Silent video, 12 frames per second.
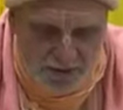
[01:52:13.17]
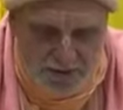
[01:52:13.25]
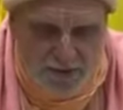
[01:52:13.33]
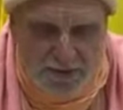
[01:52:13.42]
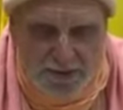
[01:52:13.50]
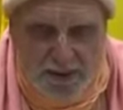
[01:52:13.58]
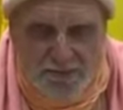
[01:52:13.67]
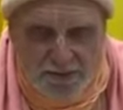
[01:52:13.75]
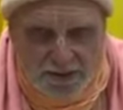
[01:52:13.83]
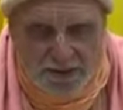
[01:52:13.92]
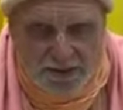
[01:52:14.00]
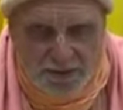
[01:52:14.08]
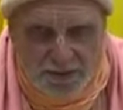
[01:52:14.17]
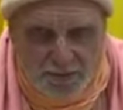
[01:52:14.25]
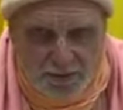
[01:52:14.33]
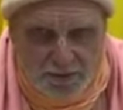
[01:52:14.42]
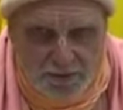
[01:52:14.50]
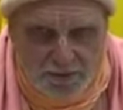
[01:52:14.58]
This is naimittic
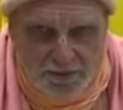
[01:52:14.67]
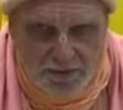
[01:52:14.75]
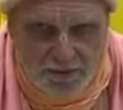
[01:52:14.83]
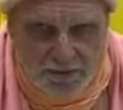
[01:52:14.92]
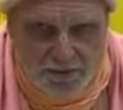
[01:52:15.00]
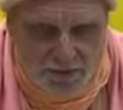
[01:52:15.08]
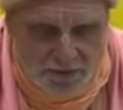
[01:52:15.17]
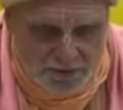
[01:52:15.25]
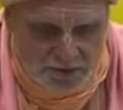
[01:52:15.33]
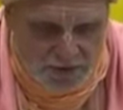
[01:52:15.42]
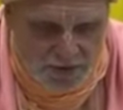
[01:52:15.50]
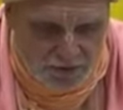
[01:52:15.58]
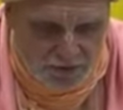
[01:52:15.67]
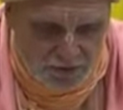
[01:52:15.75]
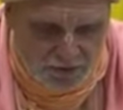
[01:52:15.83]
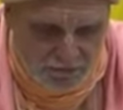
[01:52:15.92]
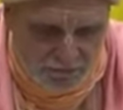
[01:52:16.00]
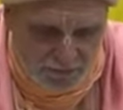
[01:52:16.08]
karma,
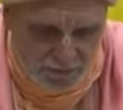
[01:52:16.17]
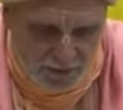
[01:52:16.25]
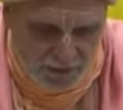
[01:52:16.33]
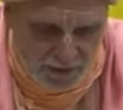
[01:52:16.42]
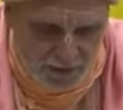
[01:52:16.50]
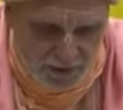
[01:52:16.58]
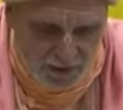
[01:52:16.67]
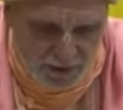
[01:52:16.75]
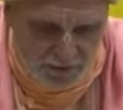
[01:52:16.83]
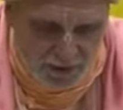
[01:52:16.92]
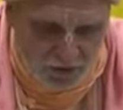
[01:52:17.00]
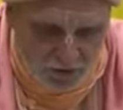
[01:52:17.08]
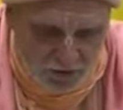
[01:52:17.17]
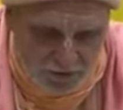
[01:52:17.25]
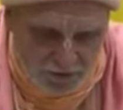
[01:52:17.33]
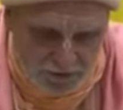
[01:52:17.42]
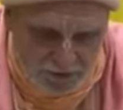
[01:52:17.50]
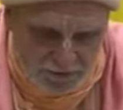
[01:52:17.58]
circumstantial. The
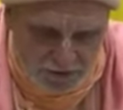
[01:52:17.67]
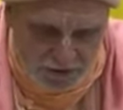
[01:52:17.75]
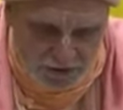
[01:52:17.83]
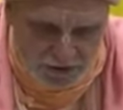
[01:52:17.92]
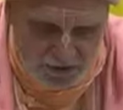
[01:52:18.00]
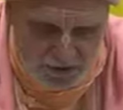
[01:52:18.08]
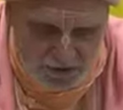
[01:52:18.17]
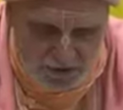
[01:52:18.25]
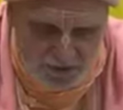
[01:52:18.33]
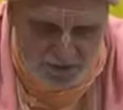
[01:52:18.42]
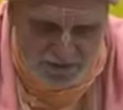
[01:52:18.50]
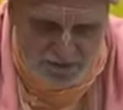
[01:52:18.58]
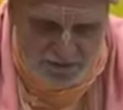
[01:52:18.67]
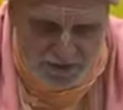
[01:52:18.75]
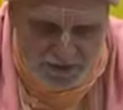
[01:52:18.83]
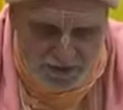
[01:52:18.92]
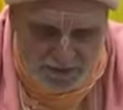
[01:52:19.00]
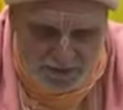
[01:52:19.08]
authors of the Shastras
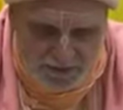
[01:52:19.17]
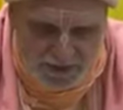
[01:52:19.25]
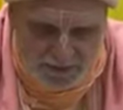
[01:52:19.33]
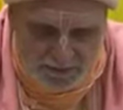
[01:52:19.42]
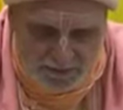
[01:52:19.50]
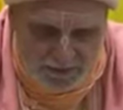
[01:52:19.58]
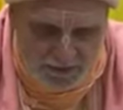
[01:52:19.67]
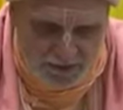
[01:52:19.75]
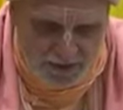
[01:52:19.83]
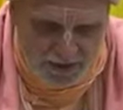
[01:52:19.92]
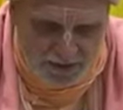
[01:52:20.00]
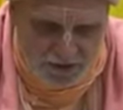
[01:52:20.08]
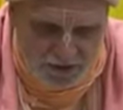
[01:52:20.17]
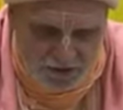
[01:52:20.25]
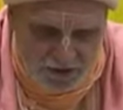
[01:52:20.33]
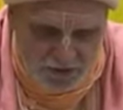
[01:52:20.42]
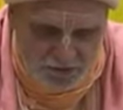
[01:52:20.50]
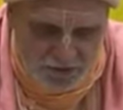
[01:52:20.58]
first examined the
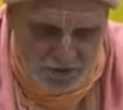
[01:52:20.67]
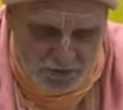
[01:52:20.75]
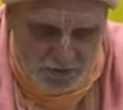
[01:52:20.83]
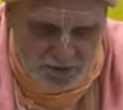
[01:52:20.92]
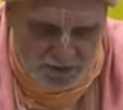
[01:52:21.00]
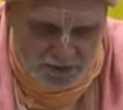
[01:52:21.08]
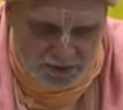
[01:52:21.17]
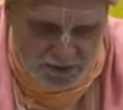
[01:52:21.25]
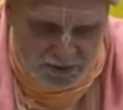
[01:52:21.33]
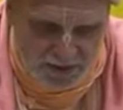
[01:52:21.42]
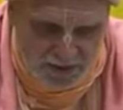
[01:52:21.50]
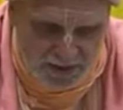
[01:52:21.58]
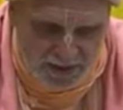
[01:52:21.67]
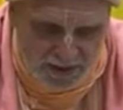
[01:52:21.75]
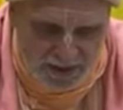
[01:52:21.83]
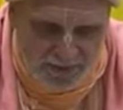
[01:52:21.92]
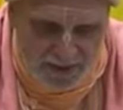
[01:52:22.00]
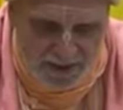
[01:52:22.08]
natures of human beings
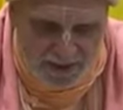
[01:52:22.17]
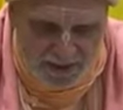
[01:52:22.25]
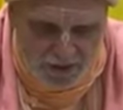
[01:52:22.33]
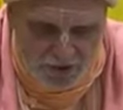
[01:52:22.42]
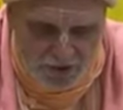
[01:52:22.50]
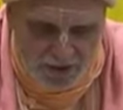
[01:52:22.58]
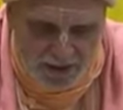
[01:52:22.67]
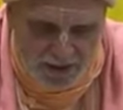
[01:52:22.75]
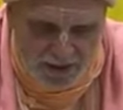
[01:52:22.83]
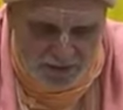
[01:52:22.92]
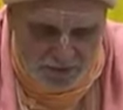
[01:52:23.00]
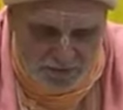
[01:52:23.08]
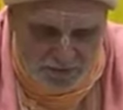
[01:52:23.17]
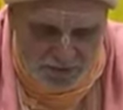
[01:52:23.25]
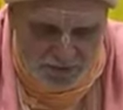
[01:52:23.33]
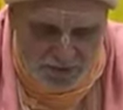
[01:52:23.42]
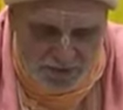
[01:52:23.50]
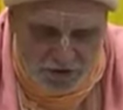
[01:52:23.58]
and their natural
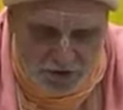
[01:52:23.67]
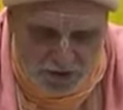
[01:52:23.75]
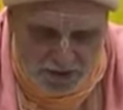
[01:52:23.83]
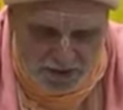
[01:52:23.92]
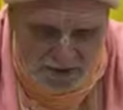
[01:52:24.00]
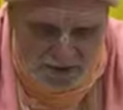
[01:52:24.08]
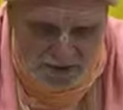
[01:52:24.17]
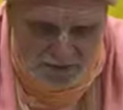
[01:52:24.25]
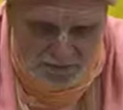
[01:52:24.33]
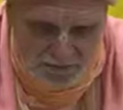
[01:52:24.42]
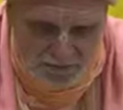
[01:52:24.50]
eligibility traits,